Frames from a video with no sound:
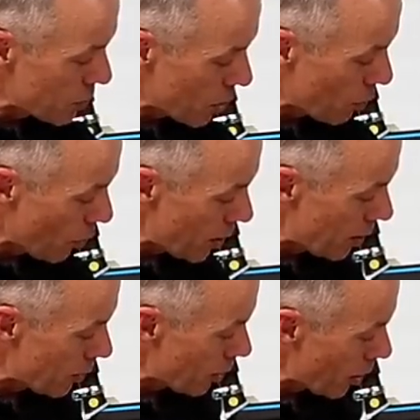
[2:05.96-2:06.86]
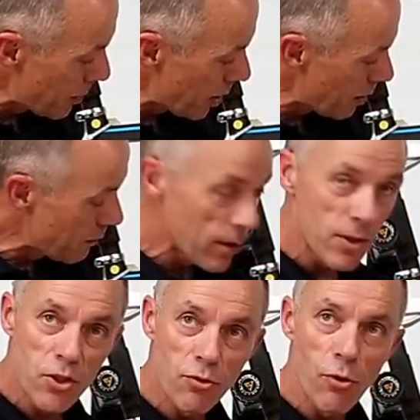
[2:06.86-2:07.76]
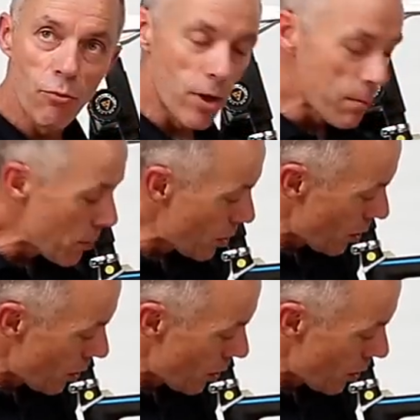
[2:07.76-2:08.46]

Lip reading: which are quite aerodynamic, and a very strong rim